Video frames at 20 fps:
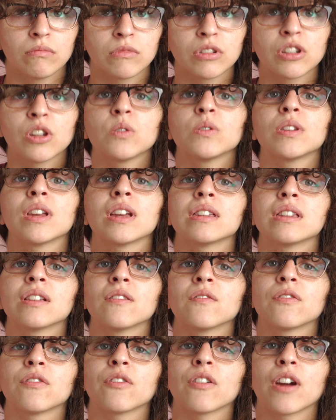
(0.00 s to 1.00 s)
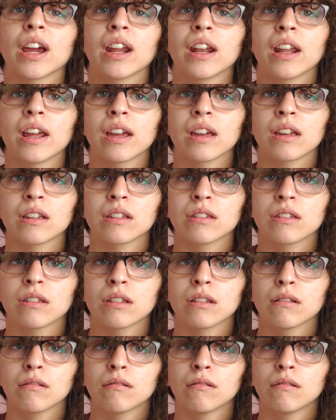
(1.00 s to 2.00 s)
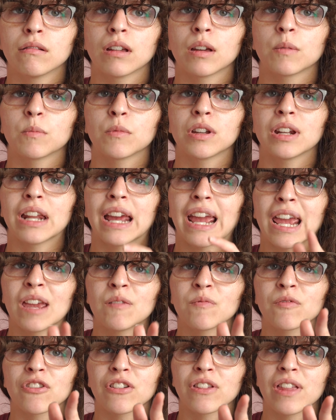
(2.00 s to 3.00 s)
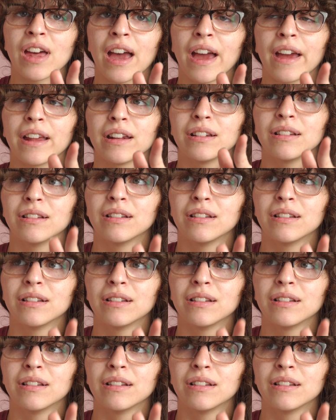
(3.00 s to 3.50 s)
Tuesdays and Fridays. I'm gonna aim for that.